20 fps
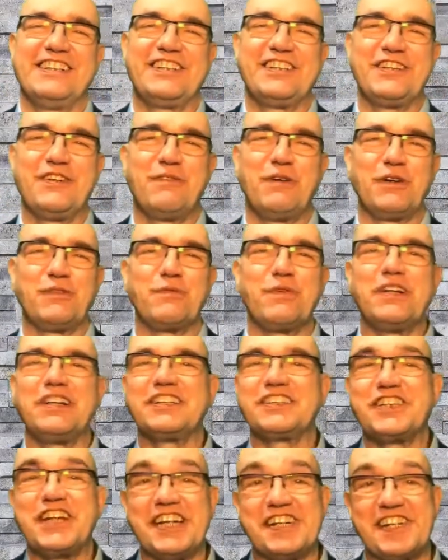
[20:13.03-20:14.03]
So what
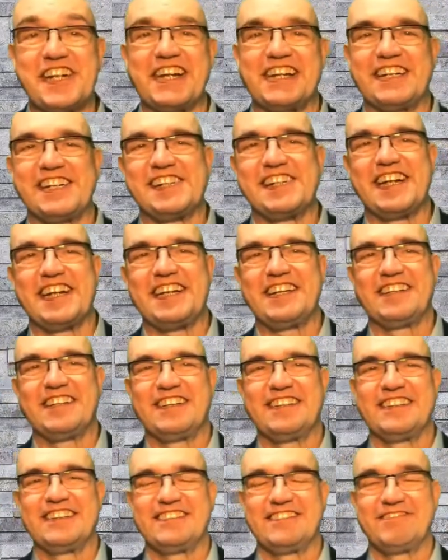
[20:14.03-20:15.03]
will Jessica say?
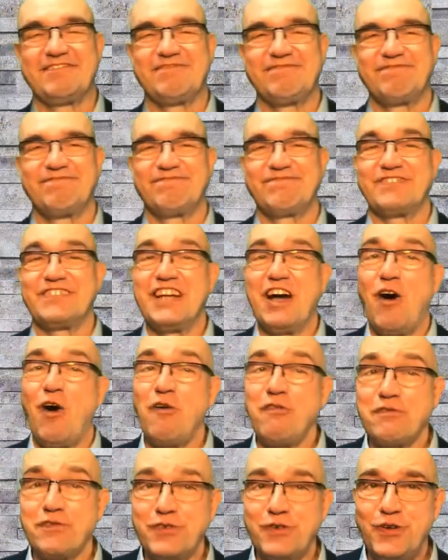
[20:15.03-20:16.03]

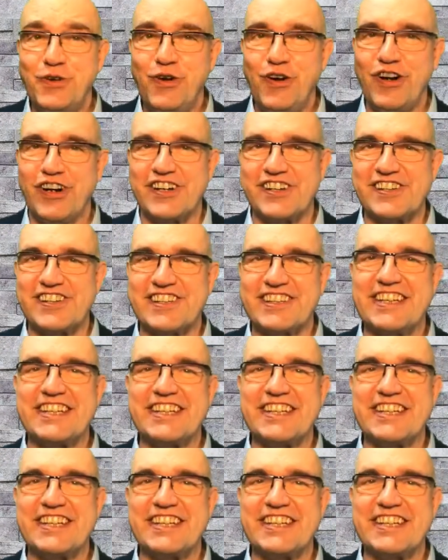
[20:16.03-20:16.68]
Of course,